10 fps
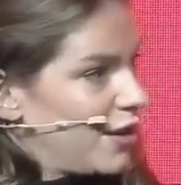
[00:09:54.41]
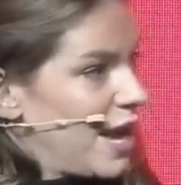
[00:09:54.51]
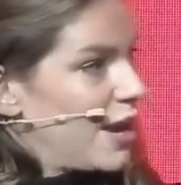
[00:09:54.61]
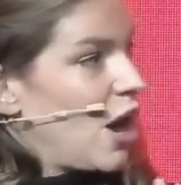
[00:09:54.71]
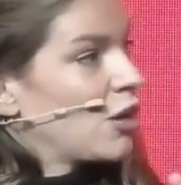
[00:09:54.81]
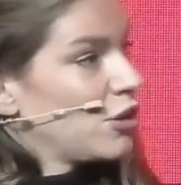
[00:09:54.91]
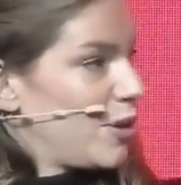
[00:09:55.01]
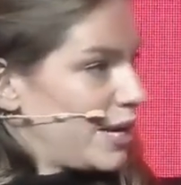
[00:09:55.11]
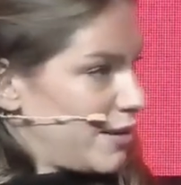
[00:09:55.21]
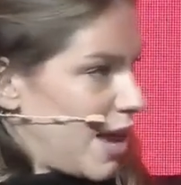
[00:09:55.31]
and
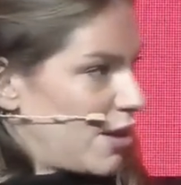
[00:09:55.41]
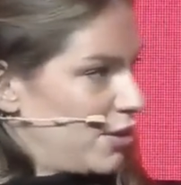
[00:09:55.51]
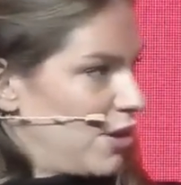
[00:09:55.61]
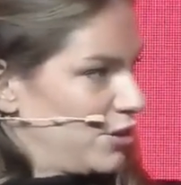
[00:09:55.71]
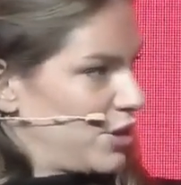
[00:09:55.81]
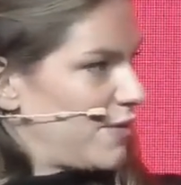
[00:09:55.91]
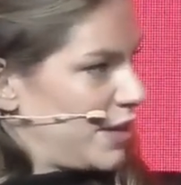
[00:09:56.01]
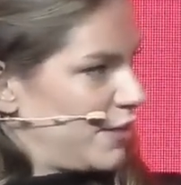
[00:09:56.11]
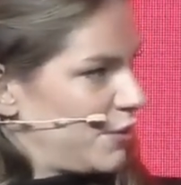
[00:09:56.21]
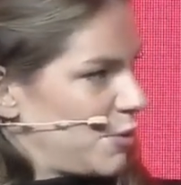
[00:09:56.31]
ongoing scale and
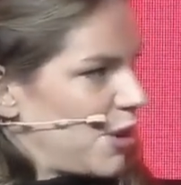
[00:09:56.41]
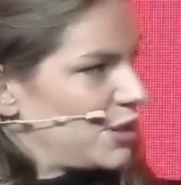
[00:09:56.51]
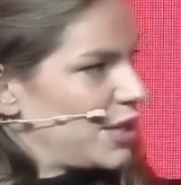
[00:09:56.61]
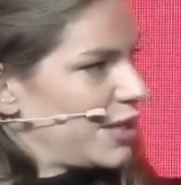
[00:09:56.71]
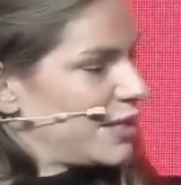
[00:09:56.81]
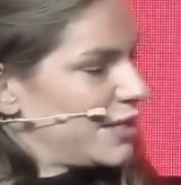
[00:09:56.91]
longevity of your project?